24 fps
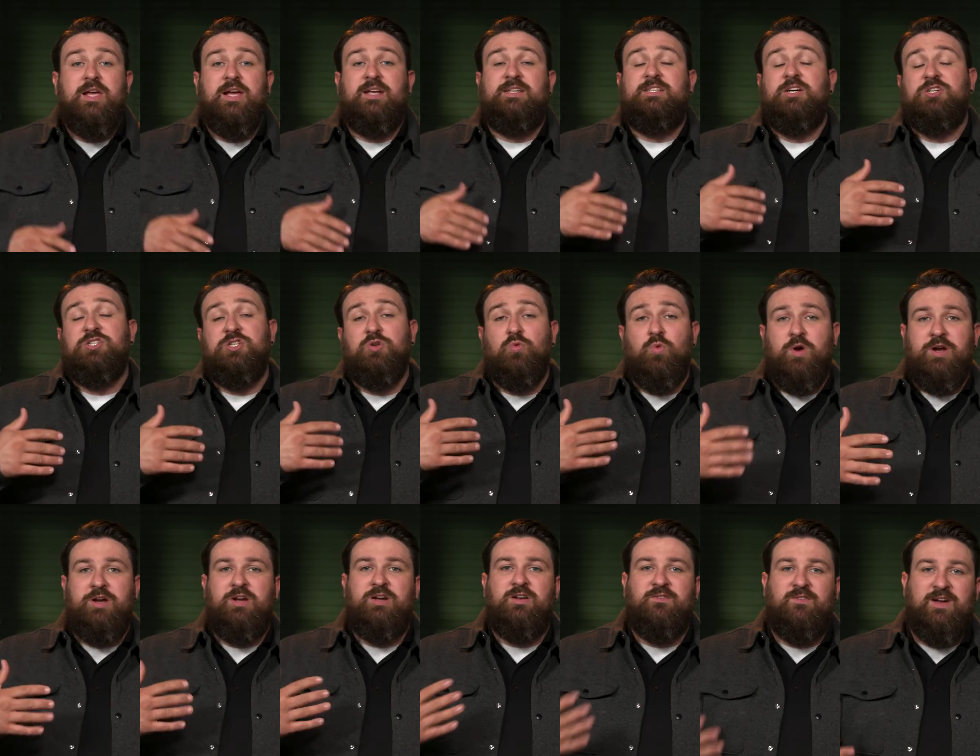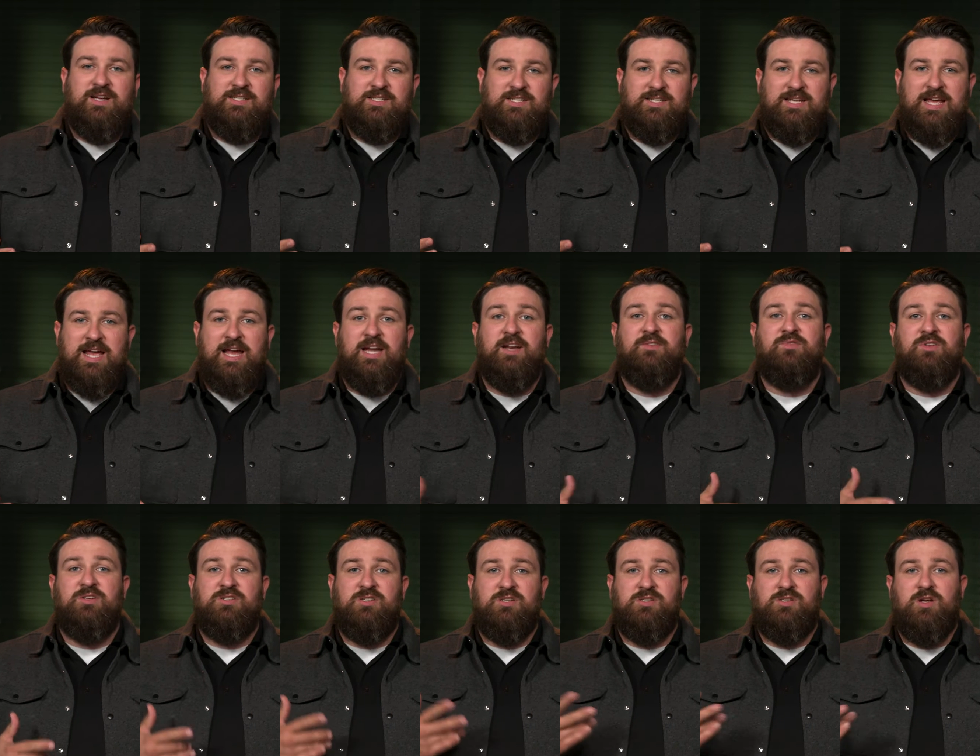It tells you where your device is at and if
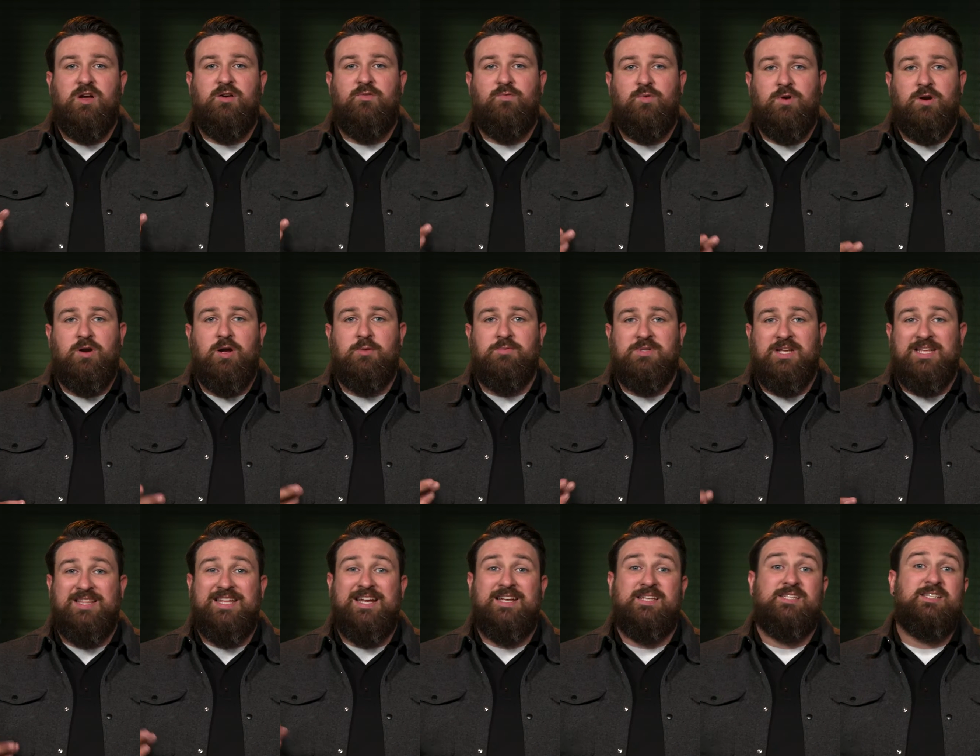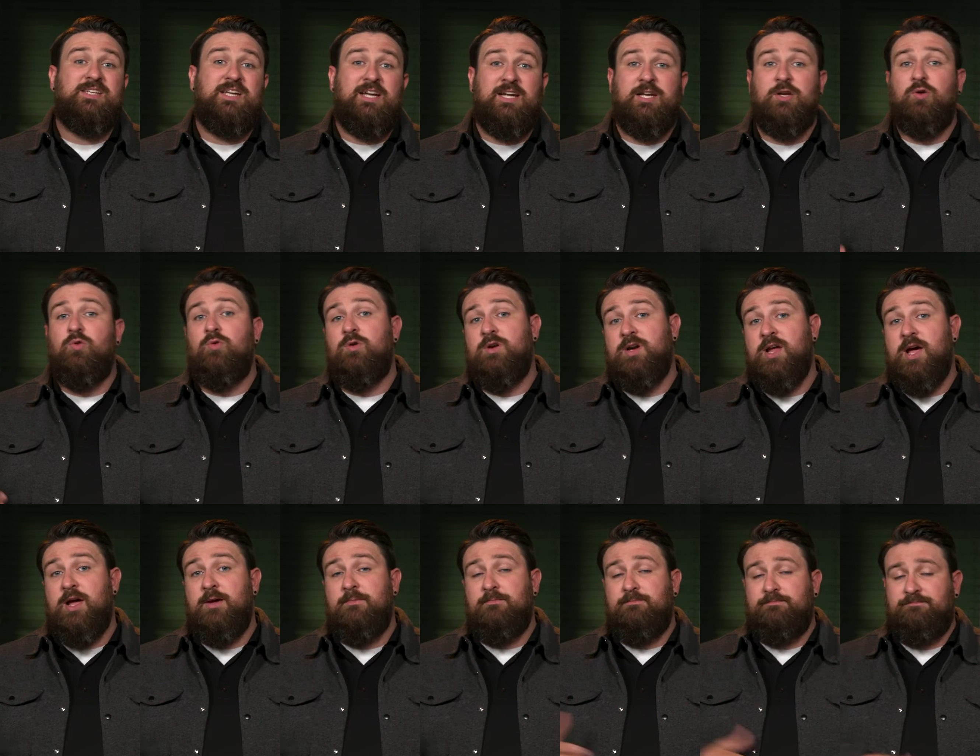there's a software update that is needed or
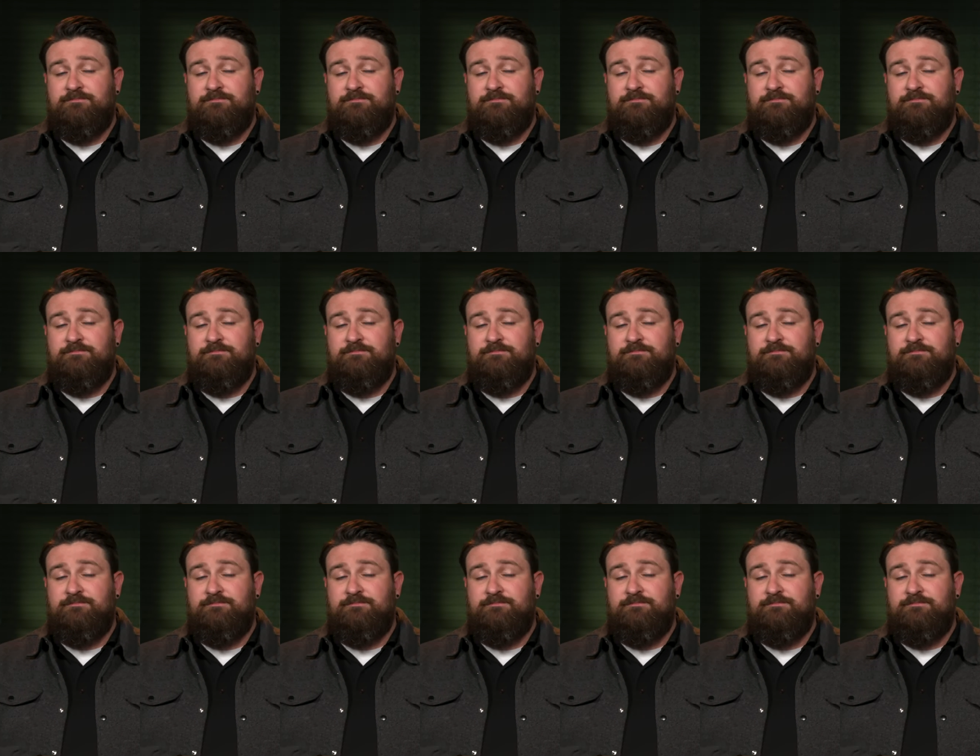not.